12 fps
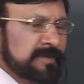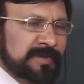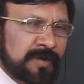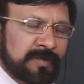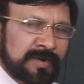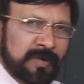
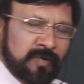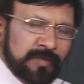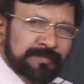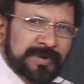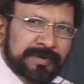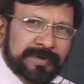Java
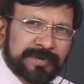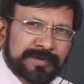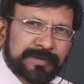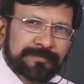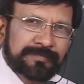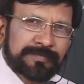development kit.
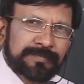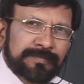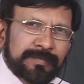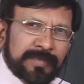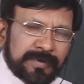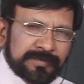
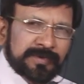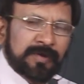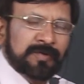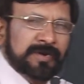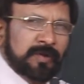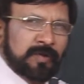
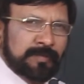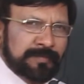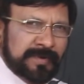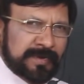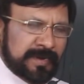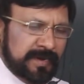Java
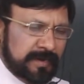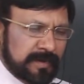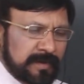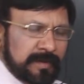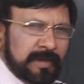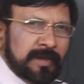development kit,
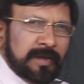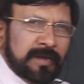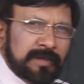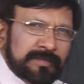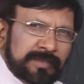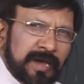
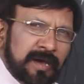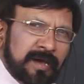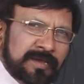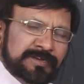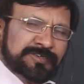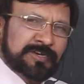the
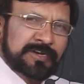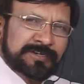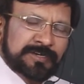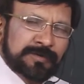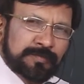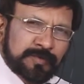
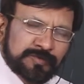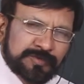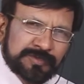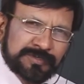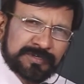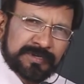installation
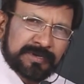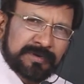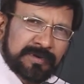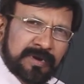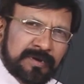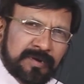procedure
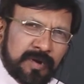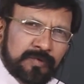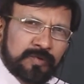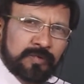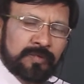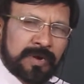and how
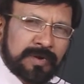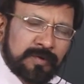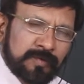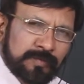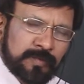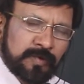to work
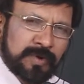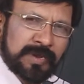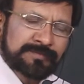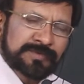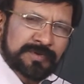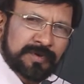out
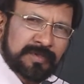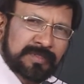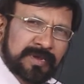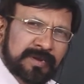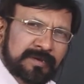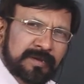programs and all
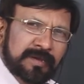that,